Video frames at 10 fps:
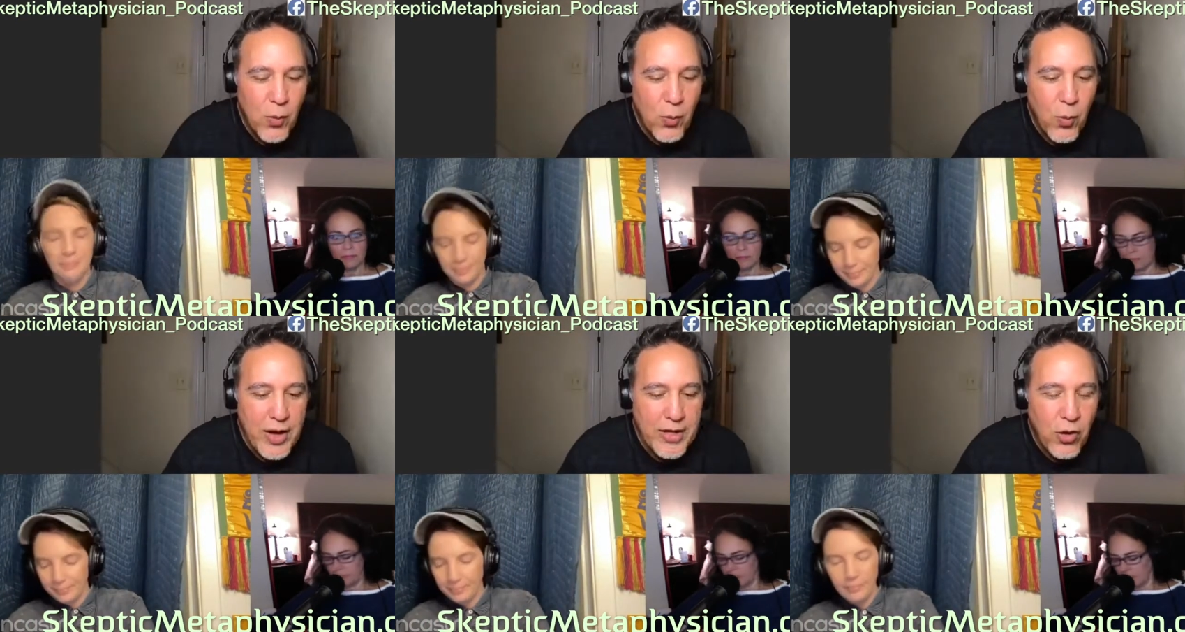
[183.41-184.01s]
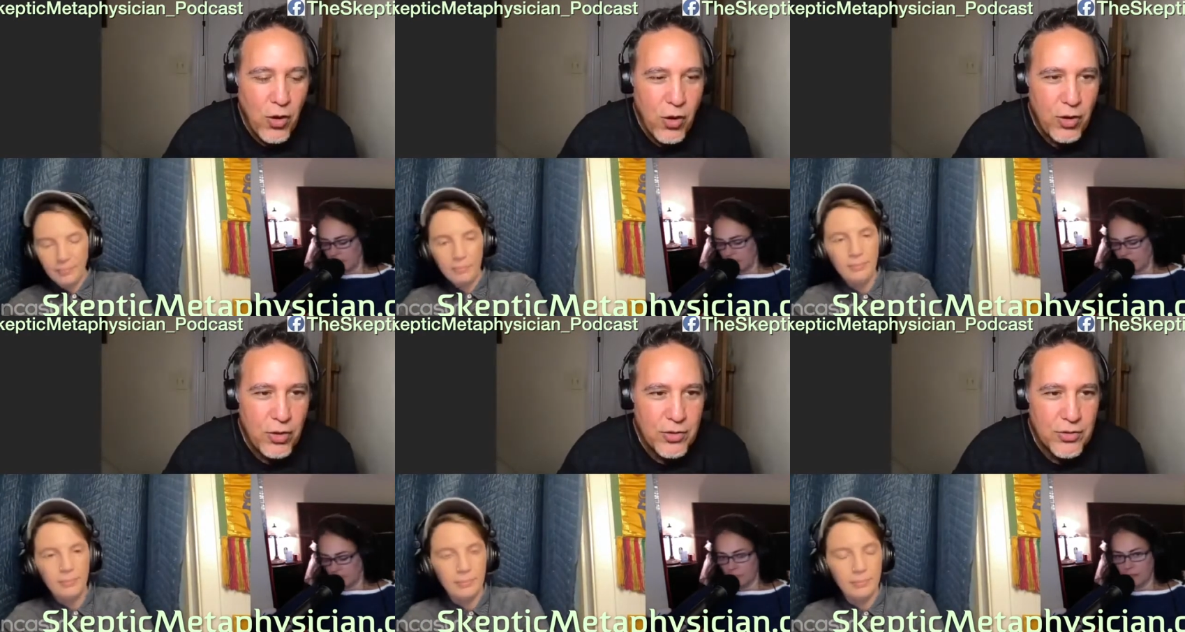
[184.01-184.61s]
Speaker 1: why
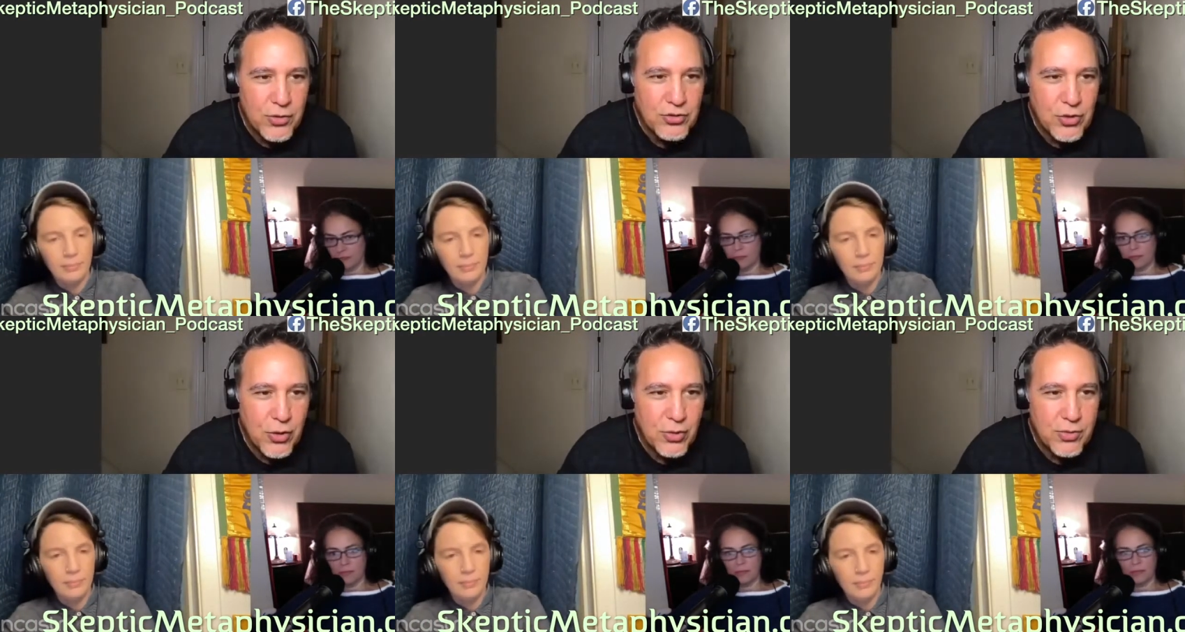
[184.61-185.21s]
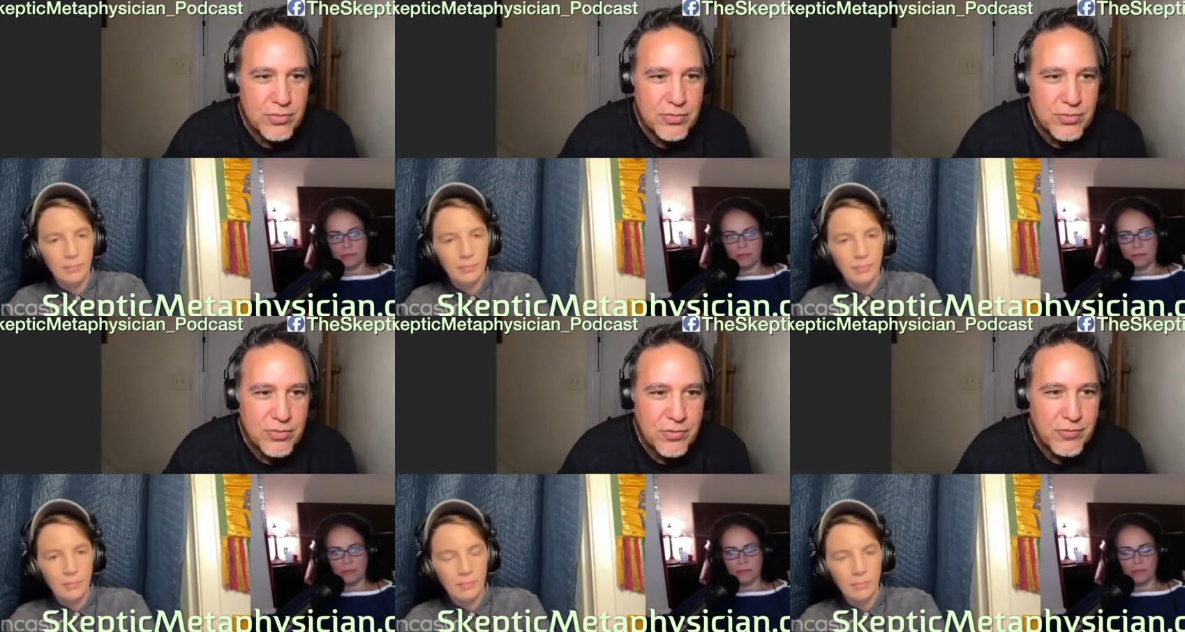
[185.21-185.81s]
call your show
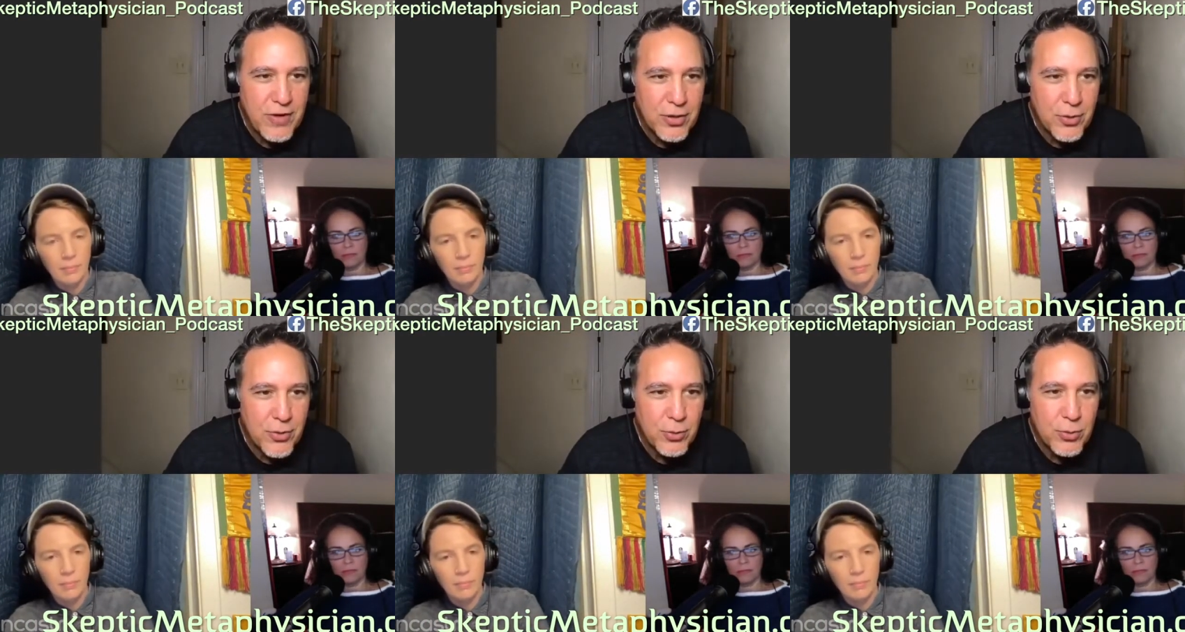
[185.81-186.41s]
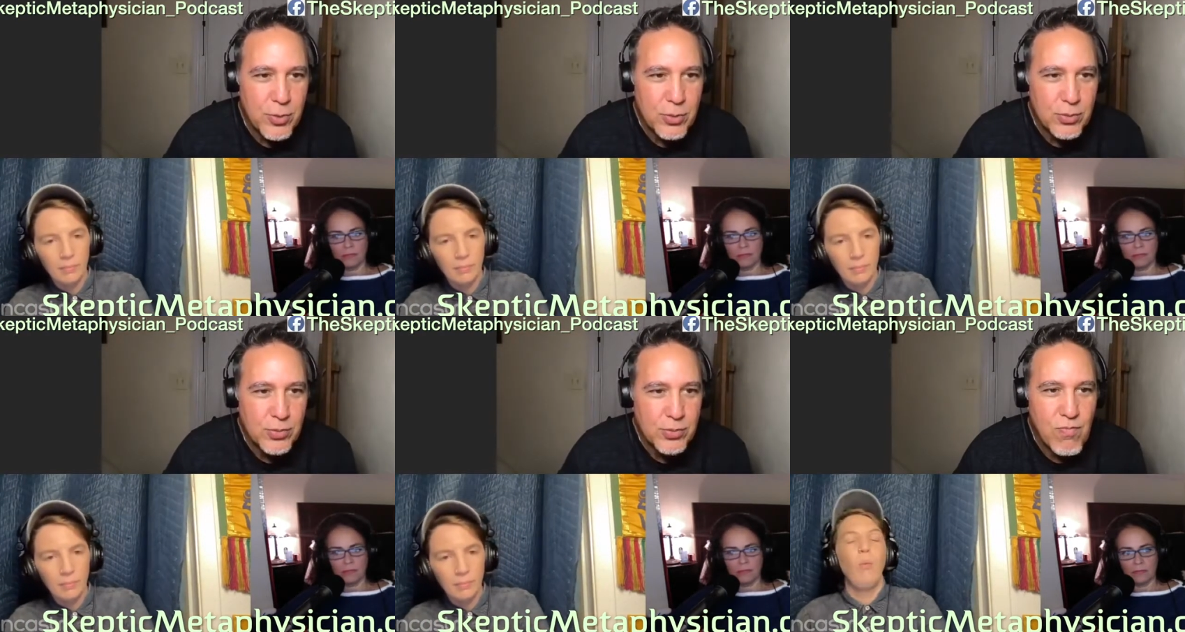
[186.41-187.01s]
"Follow the
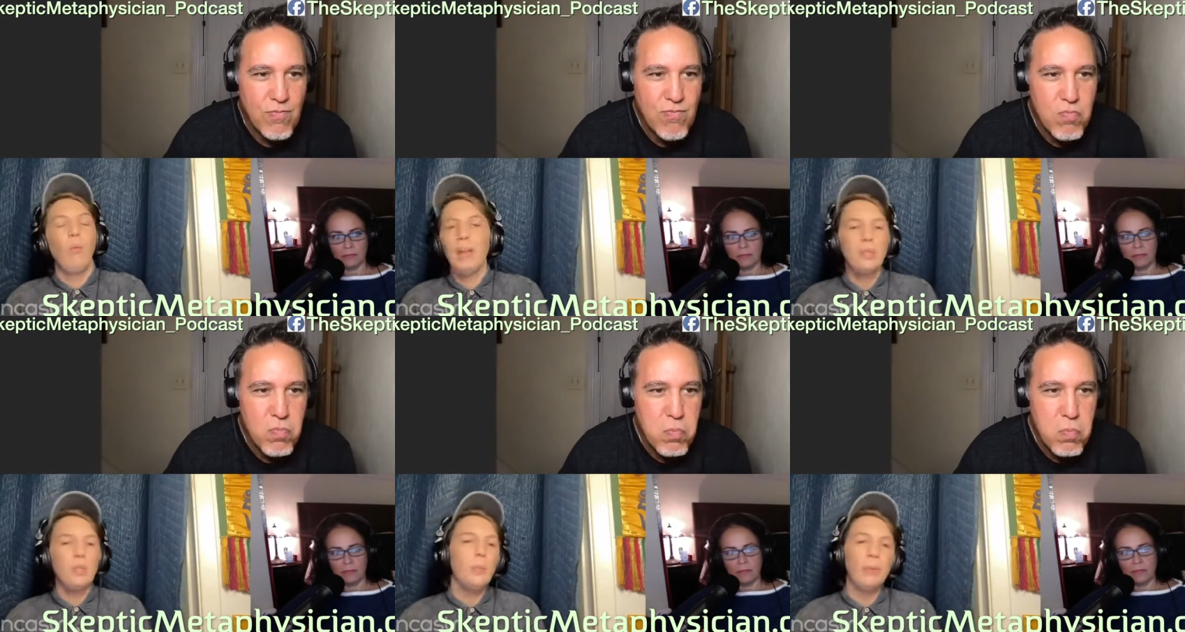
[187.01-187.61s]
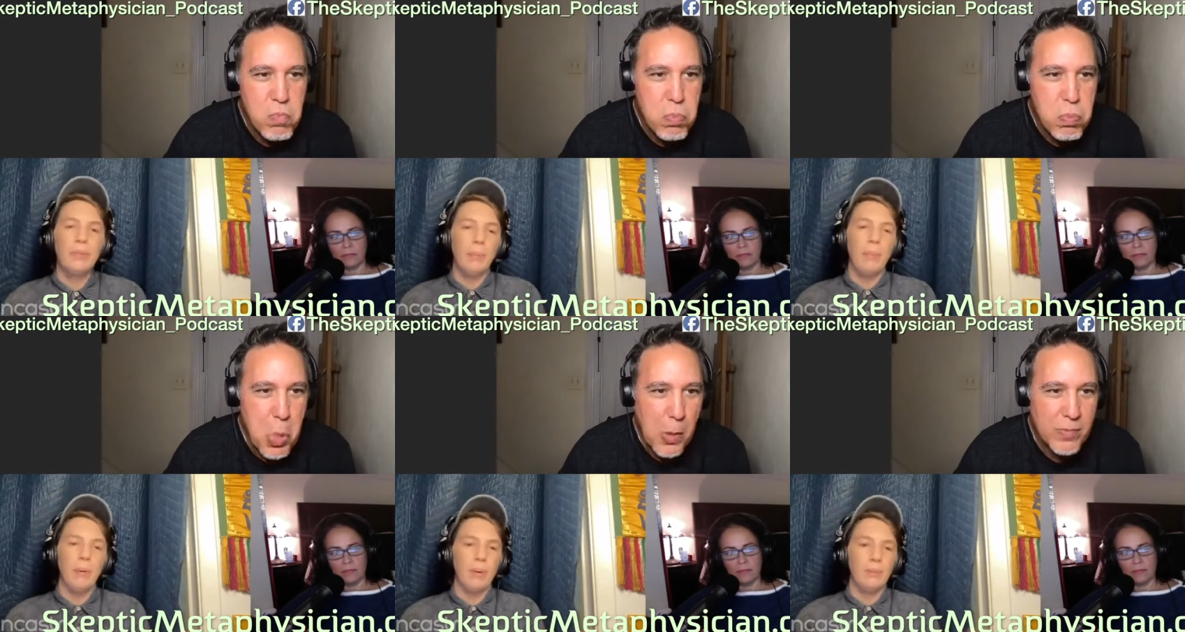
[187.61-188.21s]
Woo"?
Speaker 2: Well, that's super
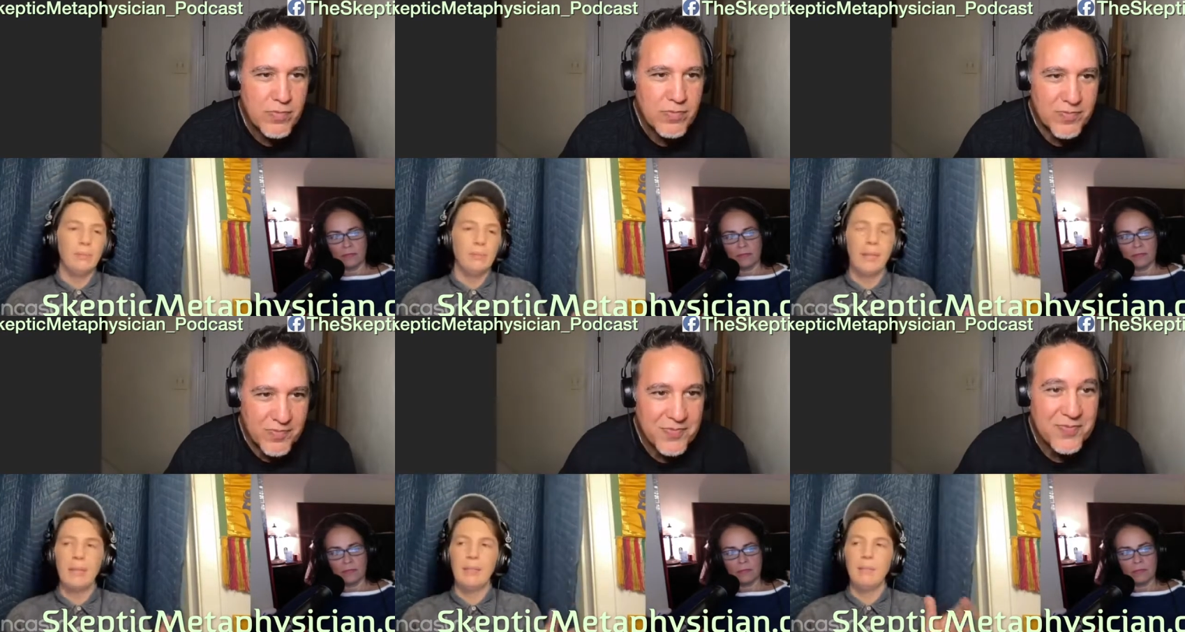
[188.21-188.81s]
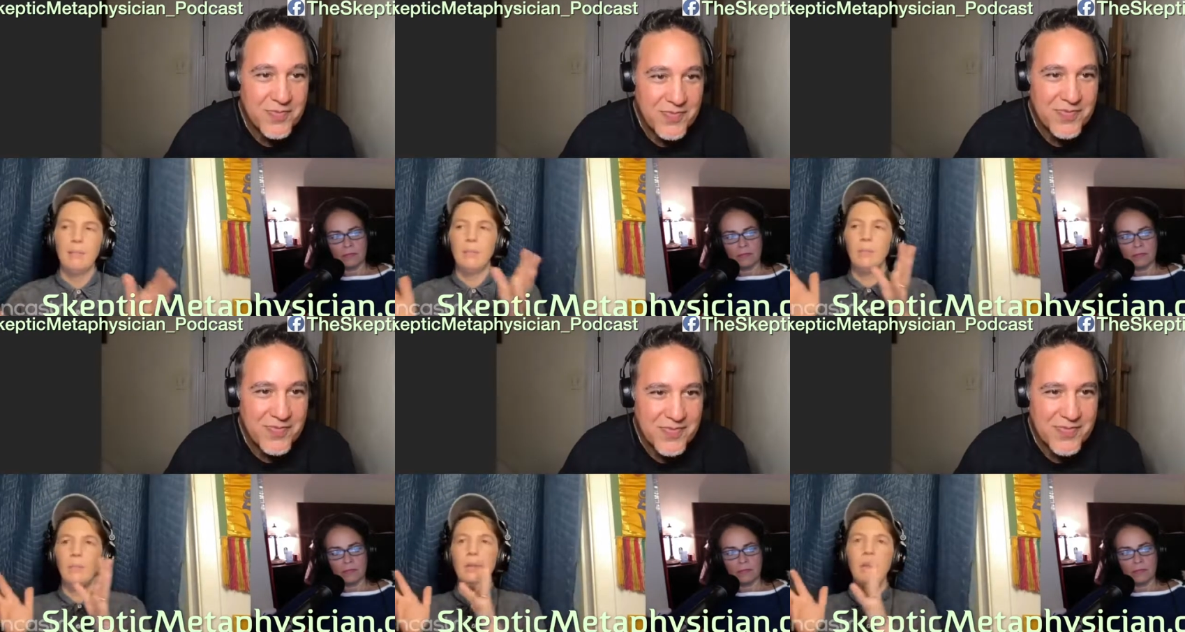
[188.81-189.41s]
simple. Like
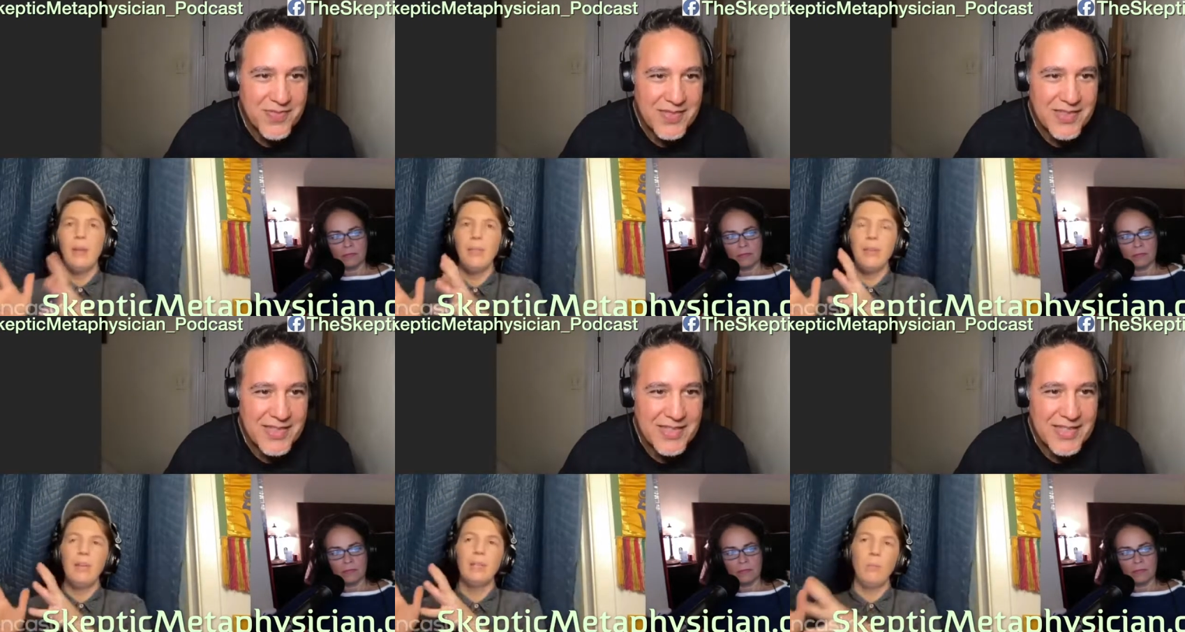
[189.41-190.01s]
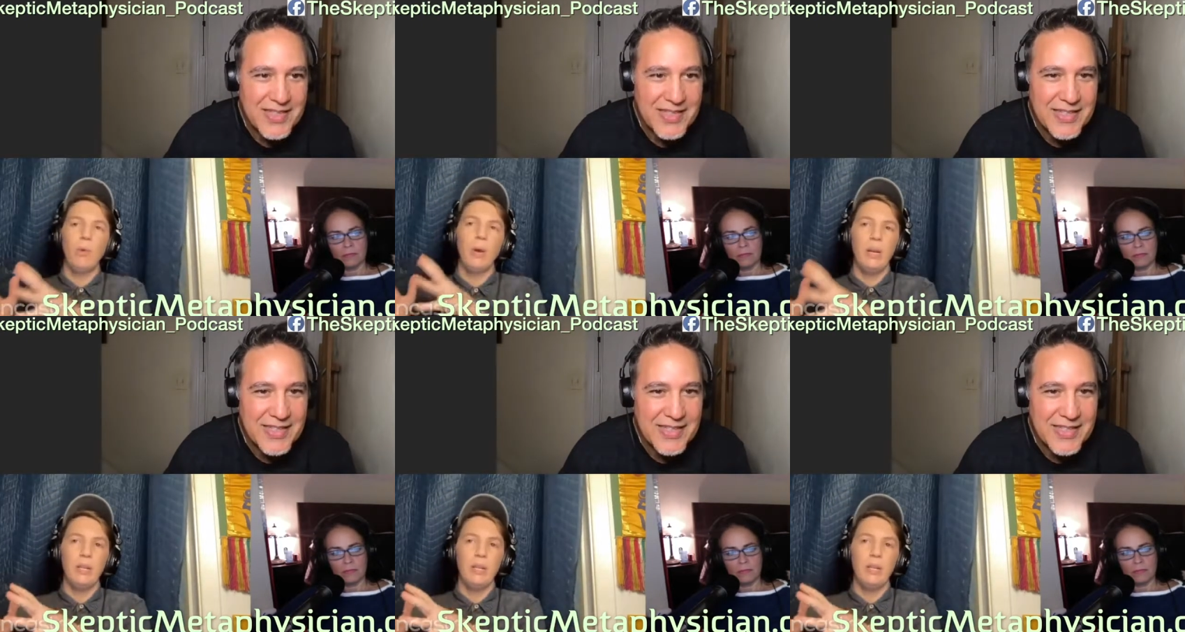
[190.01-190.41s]
nothing is more